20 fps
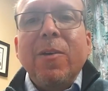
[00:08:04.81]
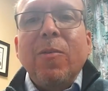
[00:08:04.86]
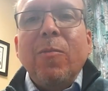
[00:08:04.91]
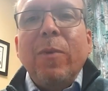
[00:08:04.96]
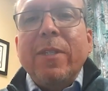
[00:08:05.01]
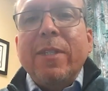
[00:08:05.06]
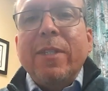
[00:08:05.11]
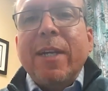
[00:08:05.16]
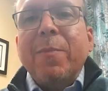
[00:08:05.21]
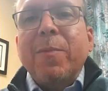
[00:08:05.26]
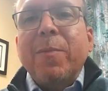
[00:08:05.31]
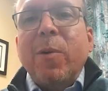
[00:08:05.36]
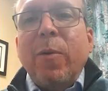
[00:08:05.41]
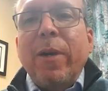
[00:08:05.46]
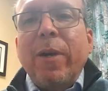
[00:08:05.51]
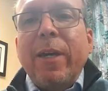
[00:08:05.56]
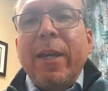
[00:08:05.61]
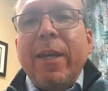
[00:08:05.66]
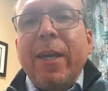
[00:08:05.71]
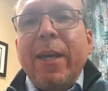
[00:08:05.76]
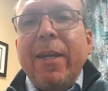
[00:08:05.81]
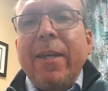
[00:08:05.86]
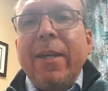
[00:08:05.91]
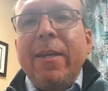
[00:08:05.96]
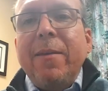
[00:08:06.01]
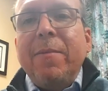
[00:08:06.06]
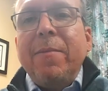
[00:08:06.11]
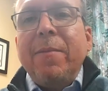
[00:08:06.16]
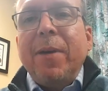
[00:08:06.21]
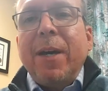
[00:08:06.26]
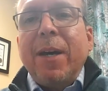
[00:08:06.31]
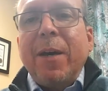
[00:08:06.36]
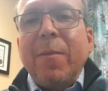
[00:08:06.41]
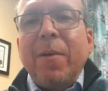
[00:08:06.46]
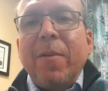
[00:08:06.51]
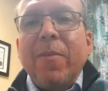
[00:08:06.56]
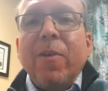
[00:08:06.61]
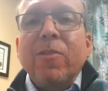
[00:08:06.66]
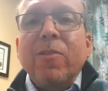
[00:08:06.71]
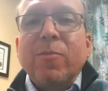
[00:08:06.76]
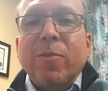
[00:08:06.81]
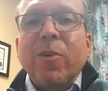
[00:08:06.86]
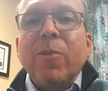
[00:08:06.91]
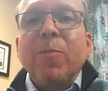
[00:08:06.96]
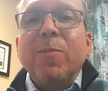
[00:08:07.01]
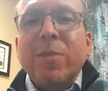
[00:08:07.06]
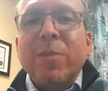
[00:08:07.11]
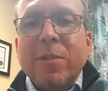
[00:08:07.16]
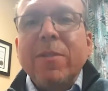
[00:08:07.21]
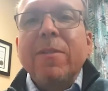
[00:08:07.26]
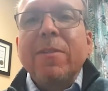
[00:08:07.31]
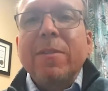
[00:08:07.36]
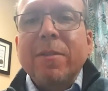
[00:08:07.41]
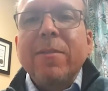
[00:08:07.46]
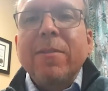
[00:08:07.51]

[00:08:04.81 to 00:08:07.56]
we stopped going in any of those rooms